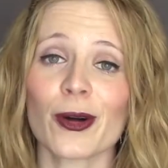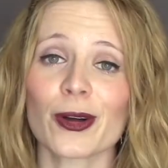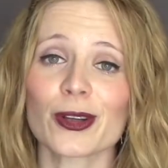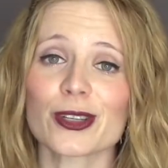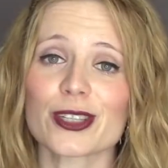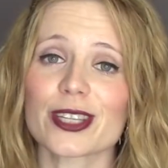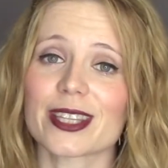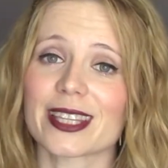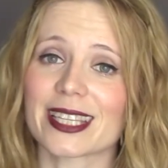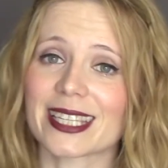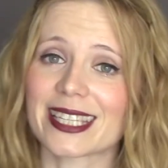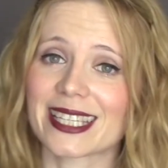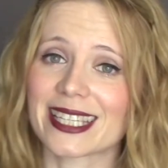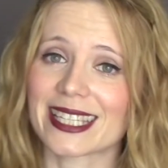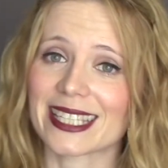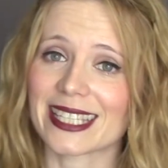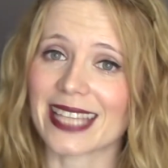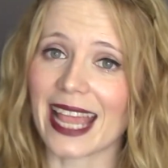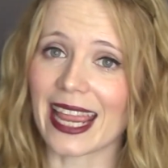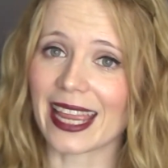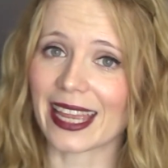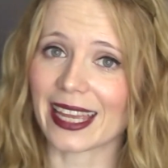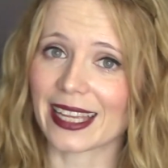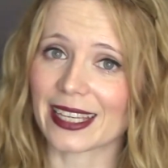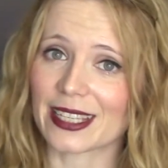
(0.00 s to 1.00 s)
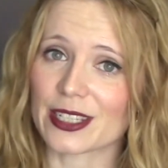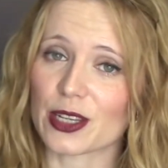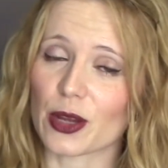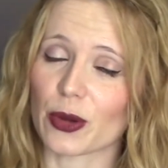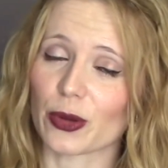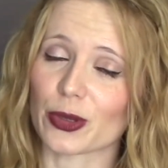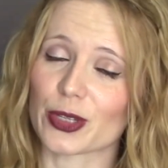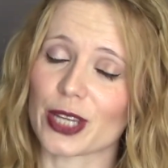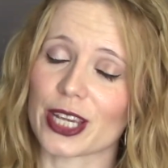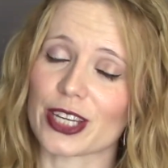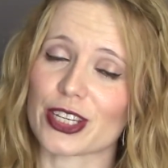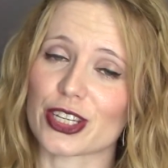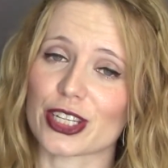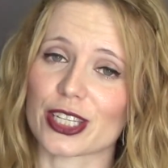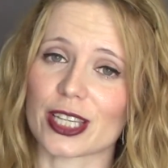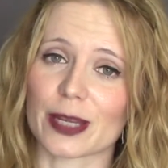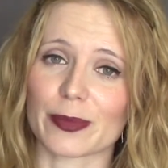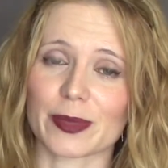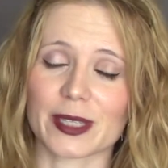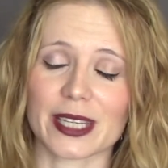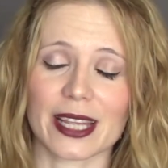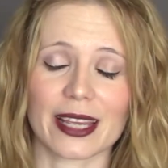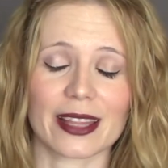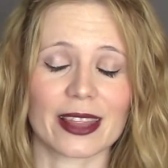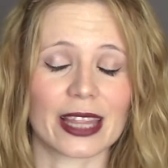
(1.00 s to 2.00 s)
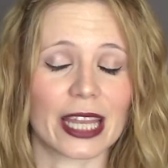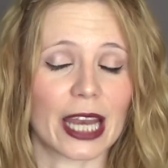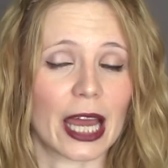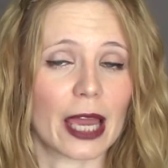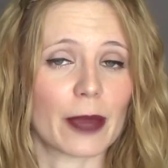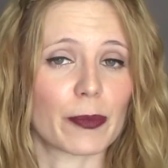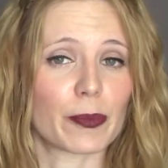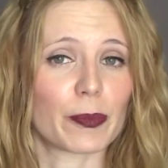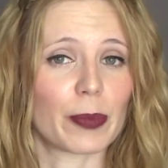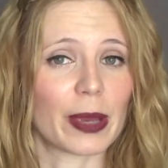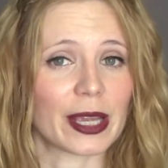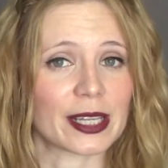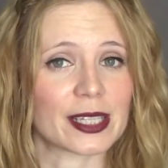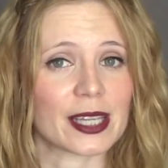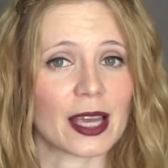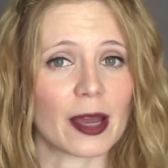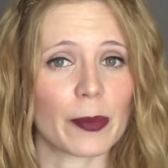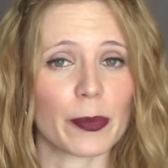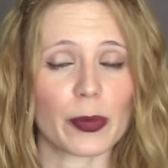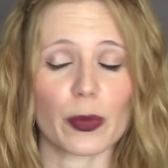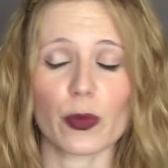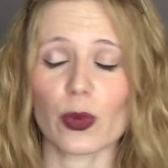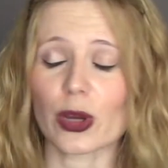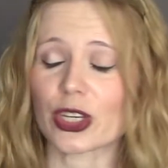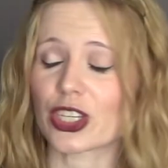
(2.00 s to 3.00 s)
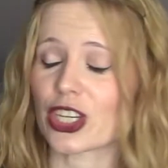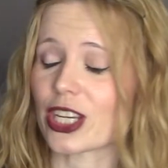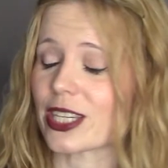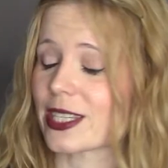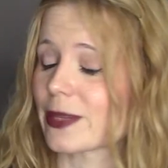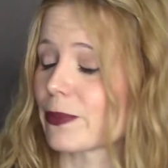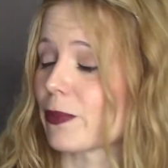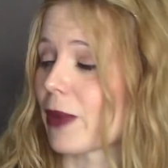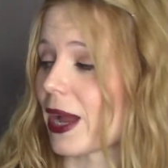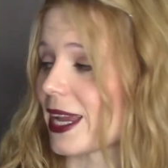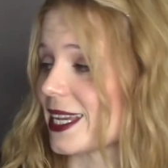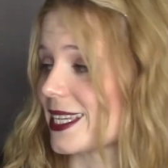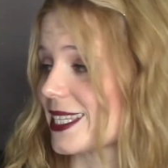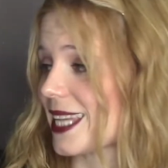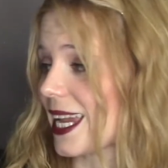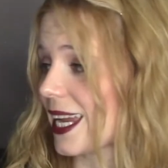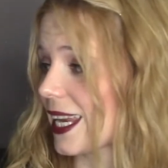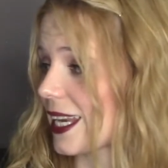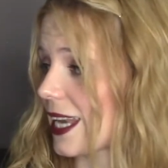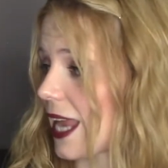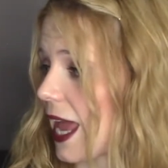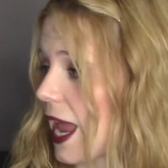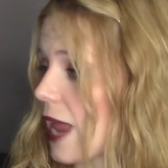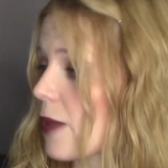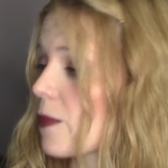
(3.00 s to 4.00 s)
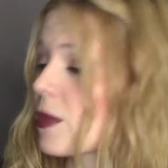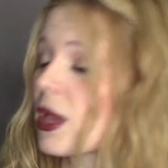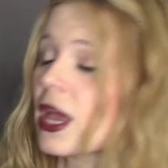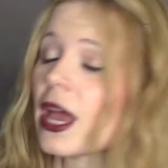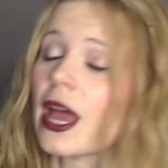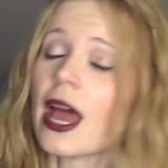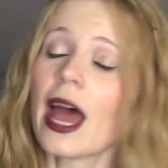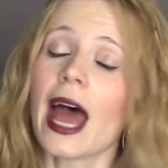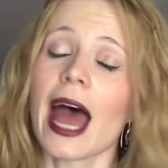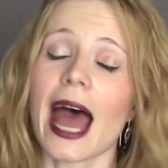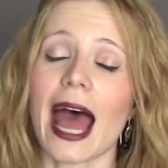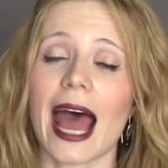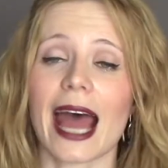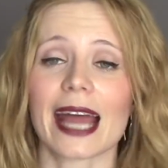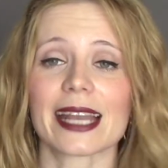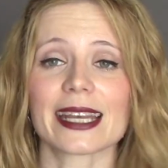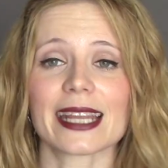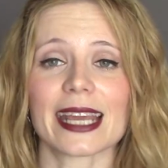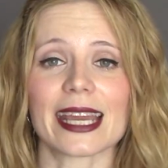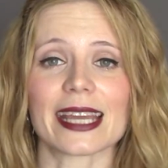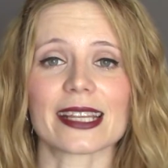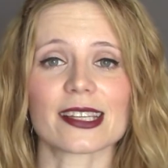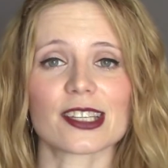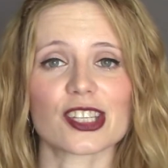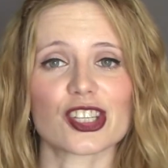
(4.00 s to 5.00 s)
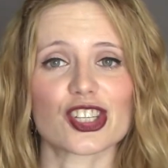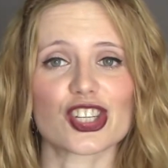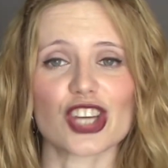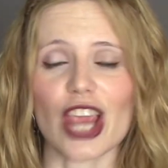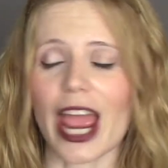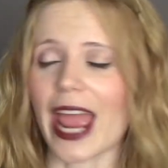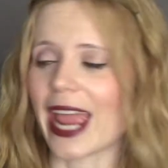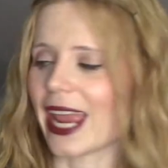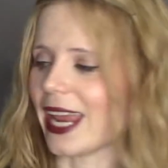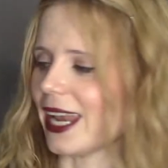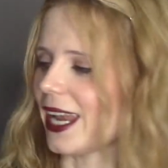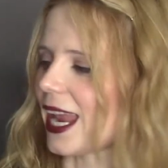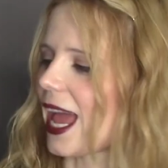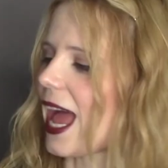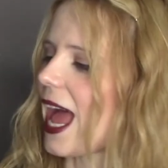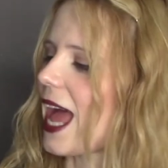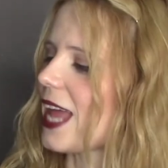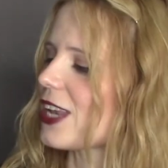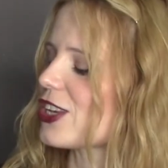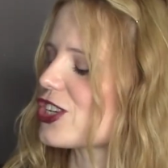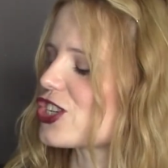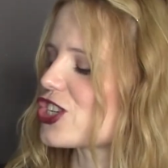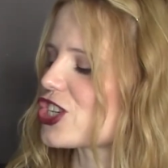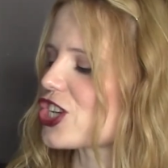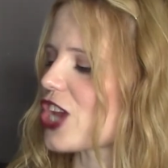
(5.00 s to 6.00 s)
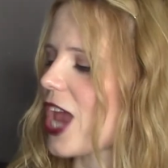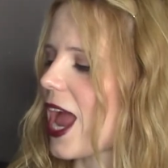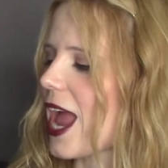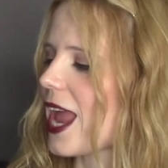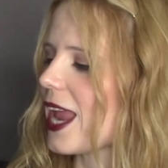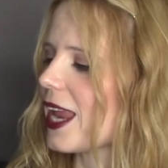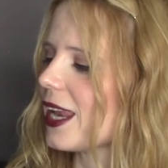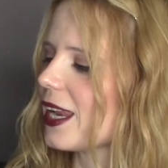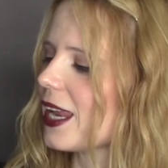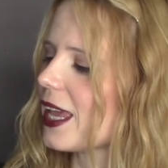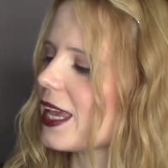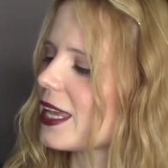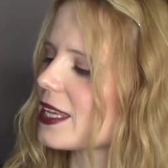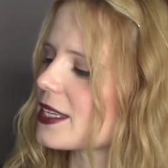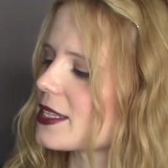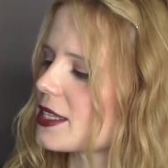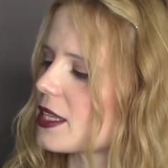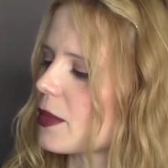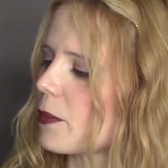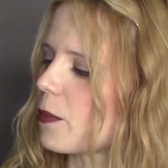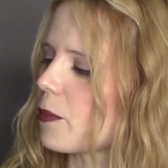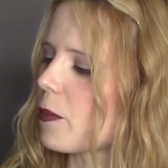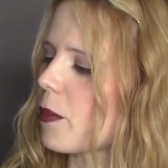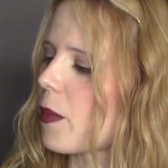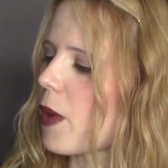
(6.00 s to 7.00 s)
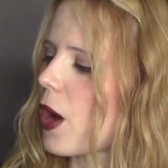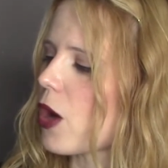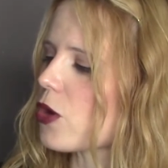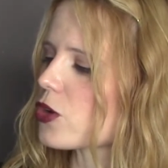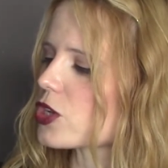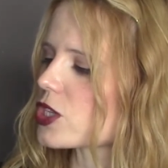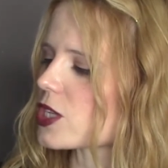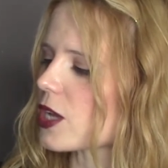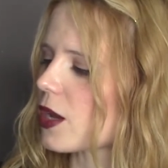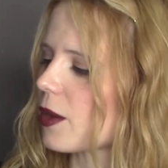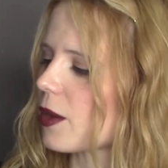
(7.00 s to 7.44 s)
onto the second audacious lipstick that I picked up which is my second name and it's Jane and Jane is the most